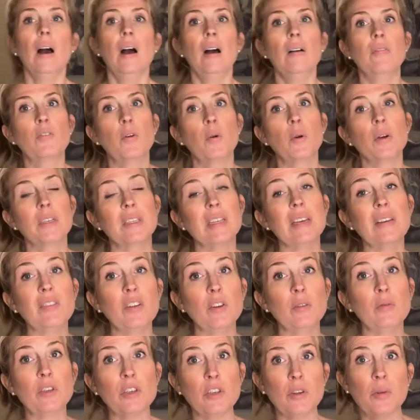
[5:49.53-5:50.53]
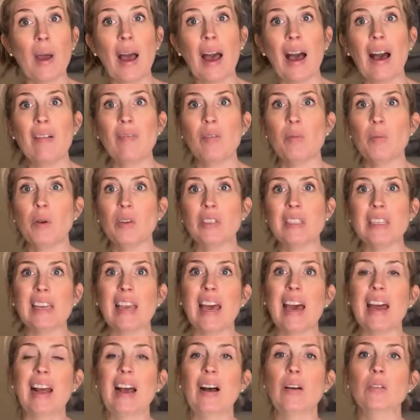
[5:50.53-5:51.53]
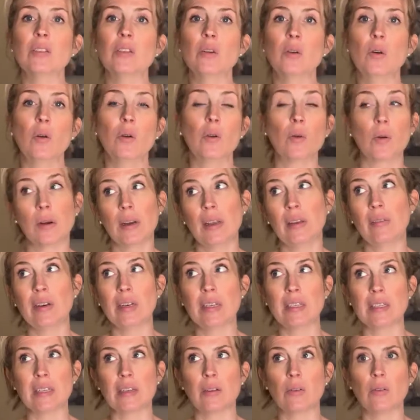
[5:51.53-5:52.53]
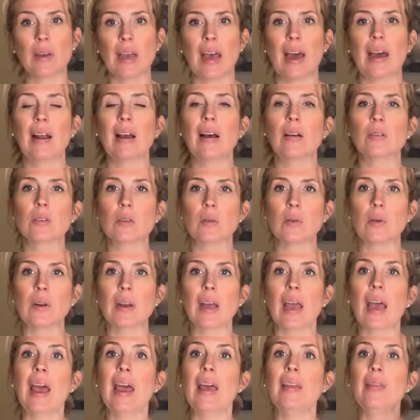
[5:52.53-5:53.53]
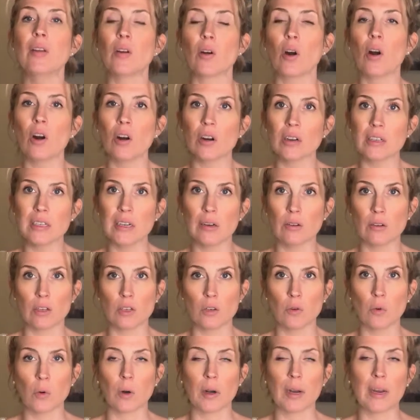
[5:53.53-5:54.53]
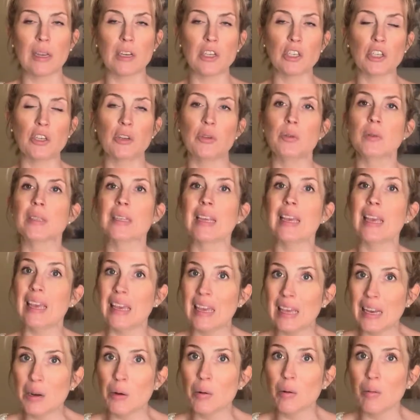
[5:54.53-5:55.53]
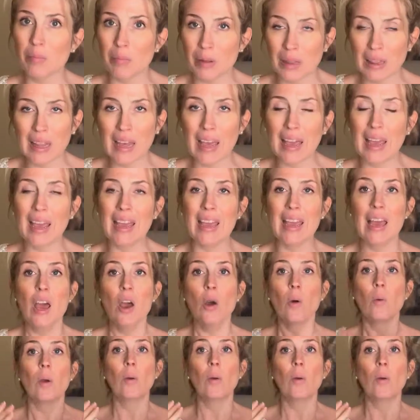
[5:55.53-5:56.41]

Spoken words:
Of course, if you do have a multi-cat household or even a single cat household and there are territory issues in play,